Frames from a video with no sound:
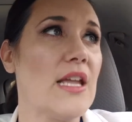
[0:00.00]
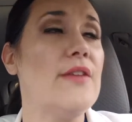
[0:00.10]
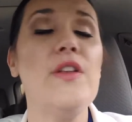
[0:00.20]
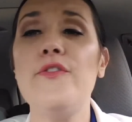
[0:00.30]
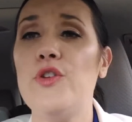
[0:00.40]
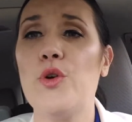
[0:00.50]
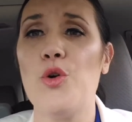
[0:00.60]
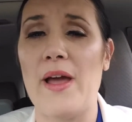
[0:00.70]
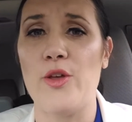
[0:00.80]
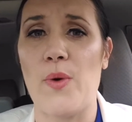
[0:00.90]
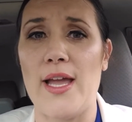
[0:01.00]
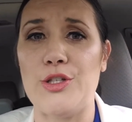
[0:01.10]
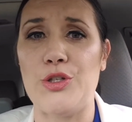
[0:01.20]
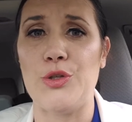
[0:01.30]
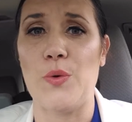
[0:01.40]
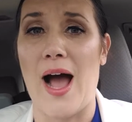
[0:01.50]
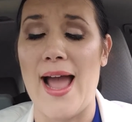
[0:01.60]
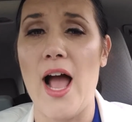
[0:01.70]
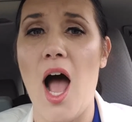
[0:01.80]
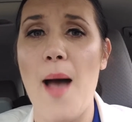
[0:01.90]
even if you go, by the way, to
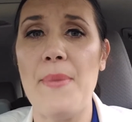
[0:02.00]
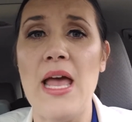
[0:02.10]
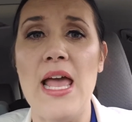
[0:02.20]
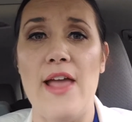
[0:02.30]
I hop,